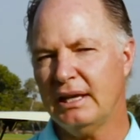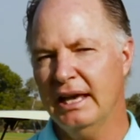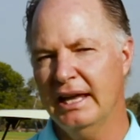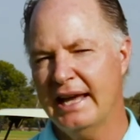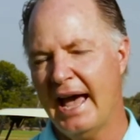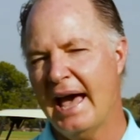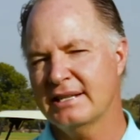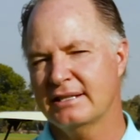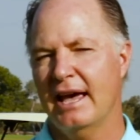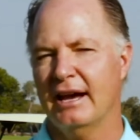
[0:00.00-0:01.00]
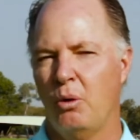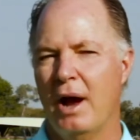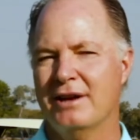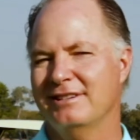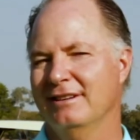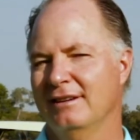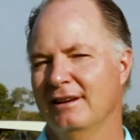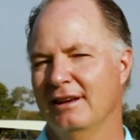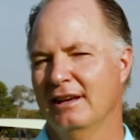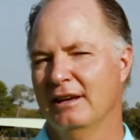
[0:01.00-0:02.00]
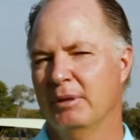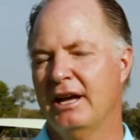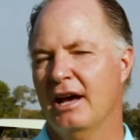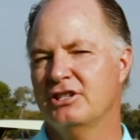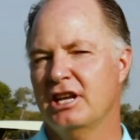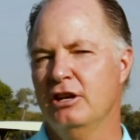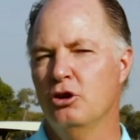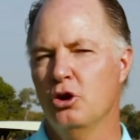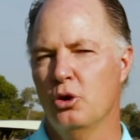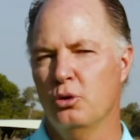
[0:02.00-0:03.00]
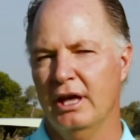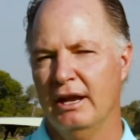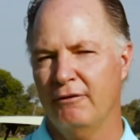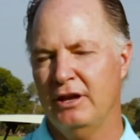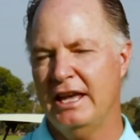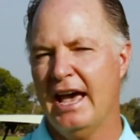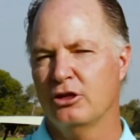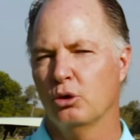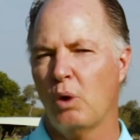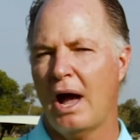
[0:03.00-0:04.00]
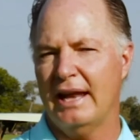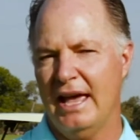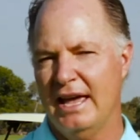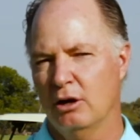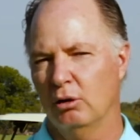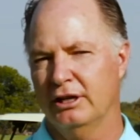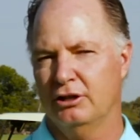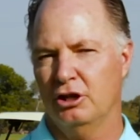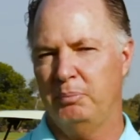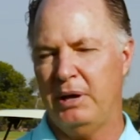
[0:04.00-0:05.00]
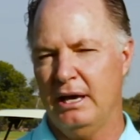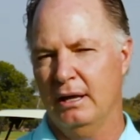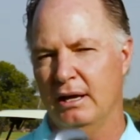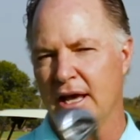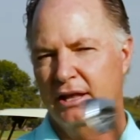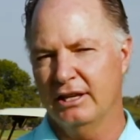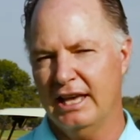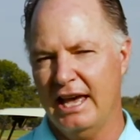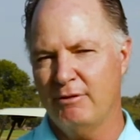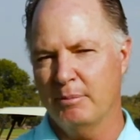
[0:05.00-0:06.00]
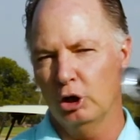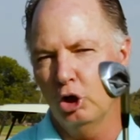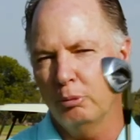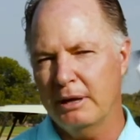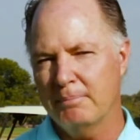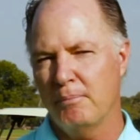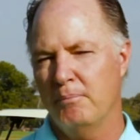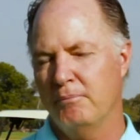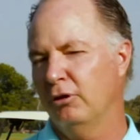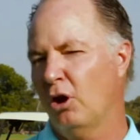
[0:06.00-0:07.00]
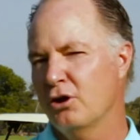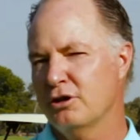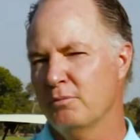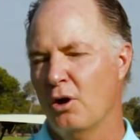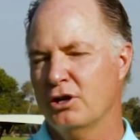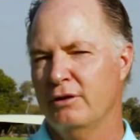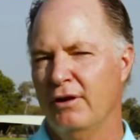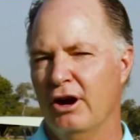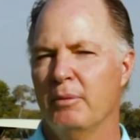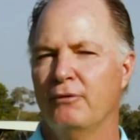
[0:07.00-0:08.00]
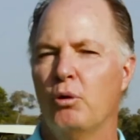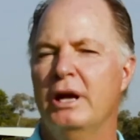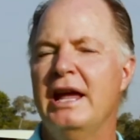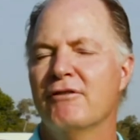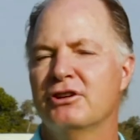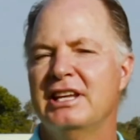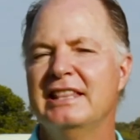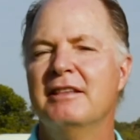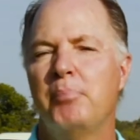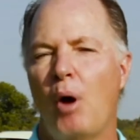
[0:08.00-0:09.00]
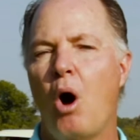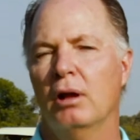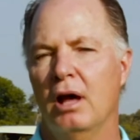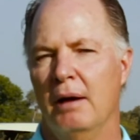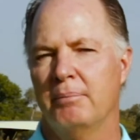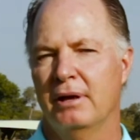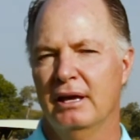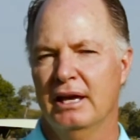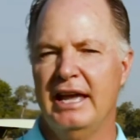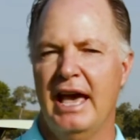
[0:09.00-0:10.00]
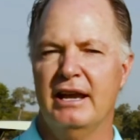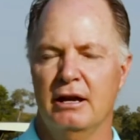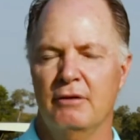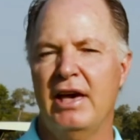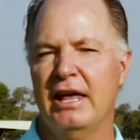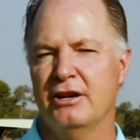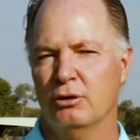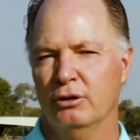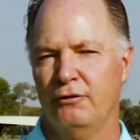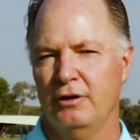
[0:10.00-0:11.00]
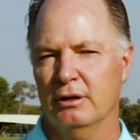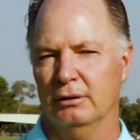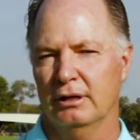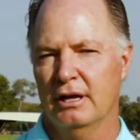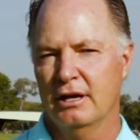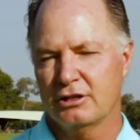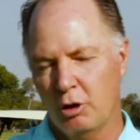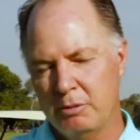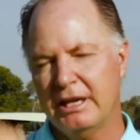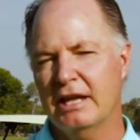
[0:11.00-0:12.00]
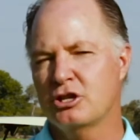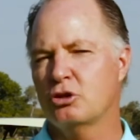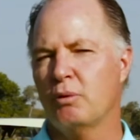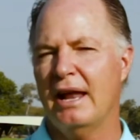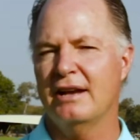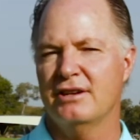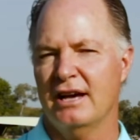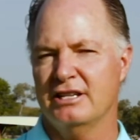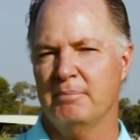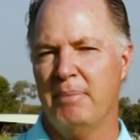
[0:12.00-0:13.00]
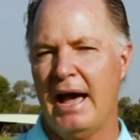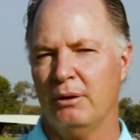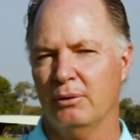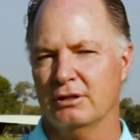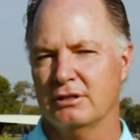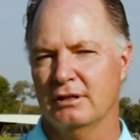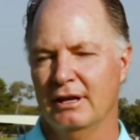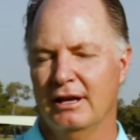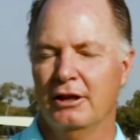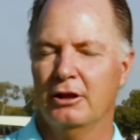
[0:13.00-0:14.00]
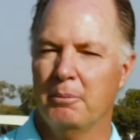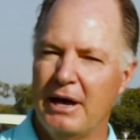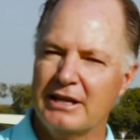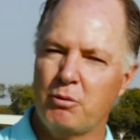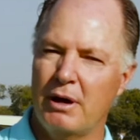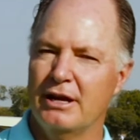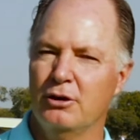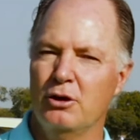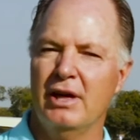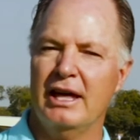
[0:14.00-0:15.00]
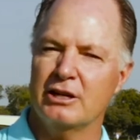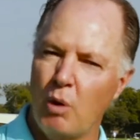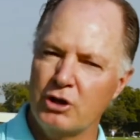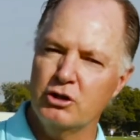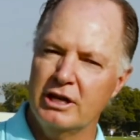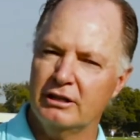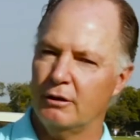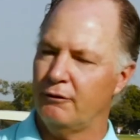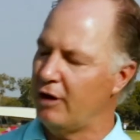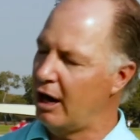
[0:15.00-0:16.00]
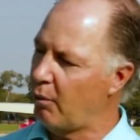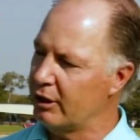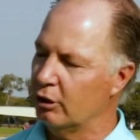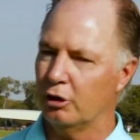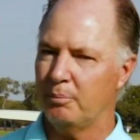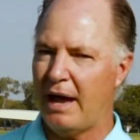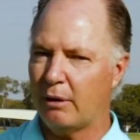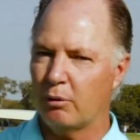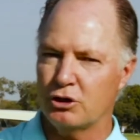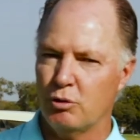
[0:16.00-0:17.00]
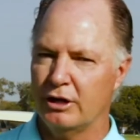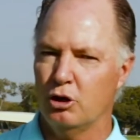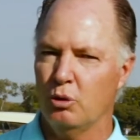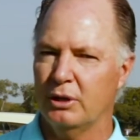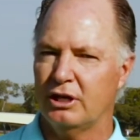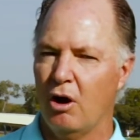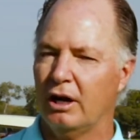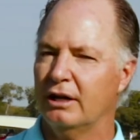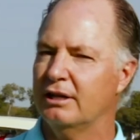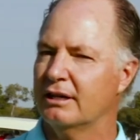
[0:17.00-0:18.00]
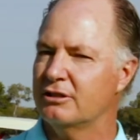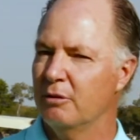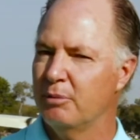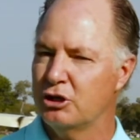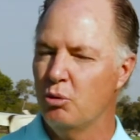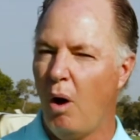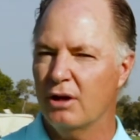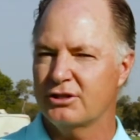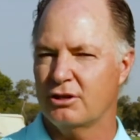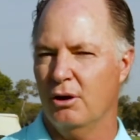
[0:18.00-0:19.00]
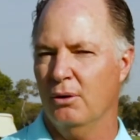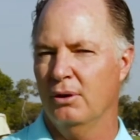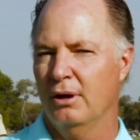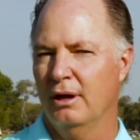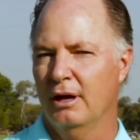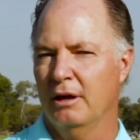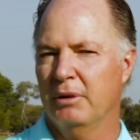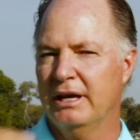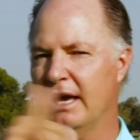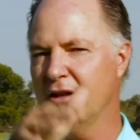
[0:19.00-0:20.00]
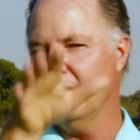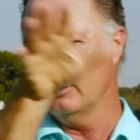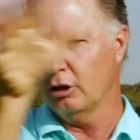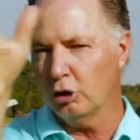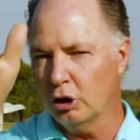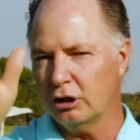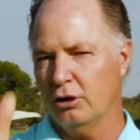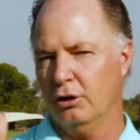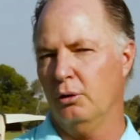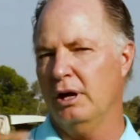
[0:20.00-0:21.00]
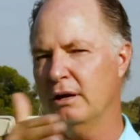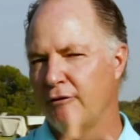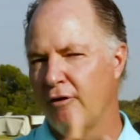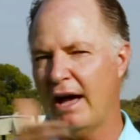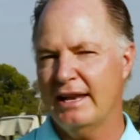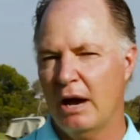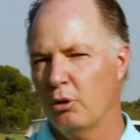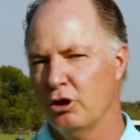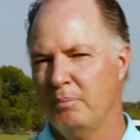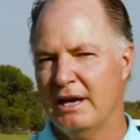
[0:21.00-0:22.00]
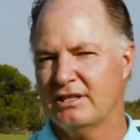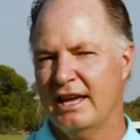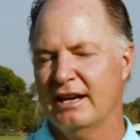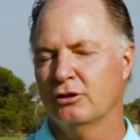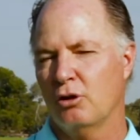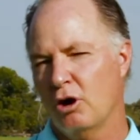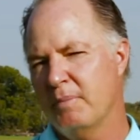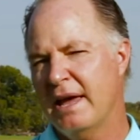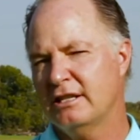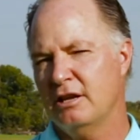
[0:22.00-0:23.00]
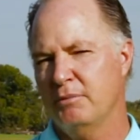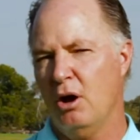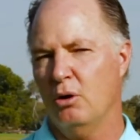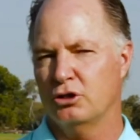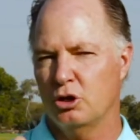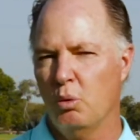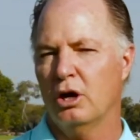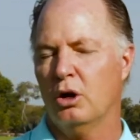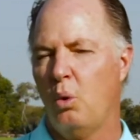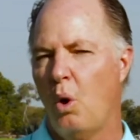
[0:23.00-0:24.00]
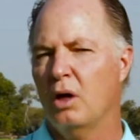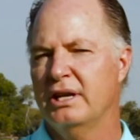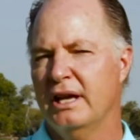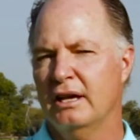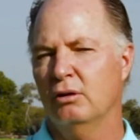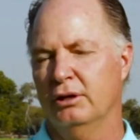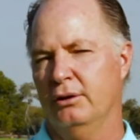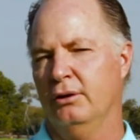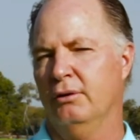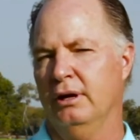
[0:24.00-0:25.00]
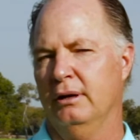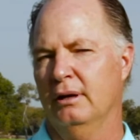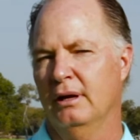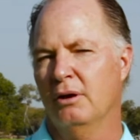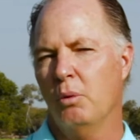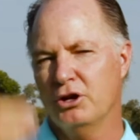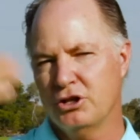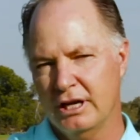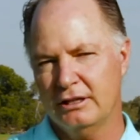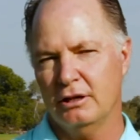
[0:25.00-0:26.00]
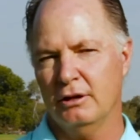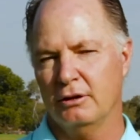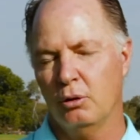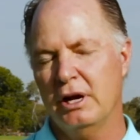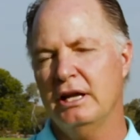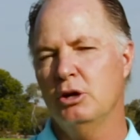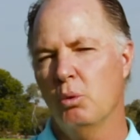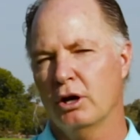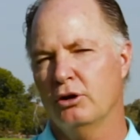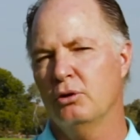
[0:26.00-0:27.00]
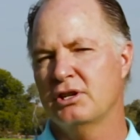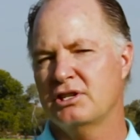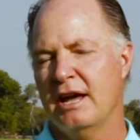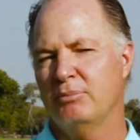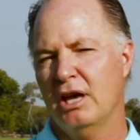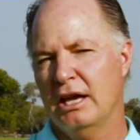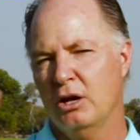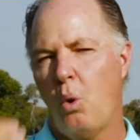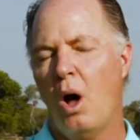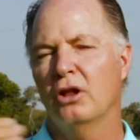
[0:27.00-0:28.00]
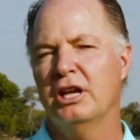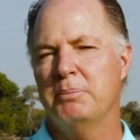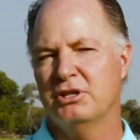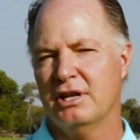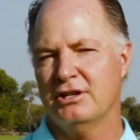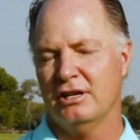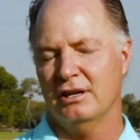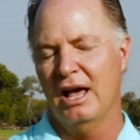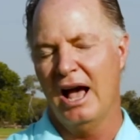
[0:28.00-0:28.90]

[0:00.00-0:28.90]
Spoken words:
And he asked that question because he knew that if he had the right angle into the pin that gave him a little bit larger margin of error, before he ever teed the ball up, he had an advantage on the field. So he began strategizing backwards. The best way to do that is once you get to the fairway and you look backwards, you undo what the architect's done, but you also begin then to look to the green and find out where the best angles are and make some notes. You want a quality angle into the green. Once you get to the green, you want to do the same thing, quality position.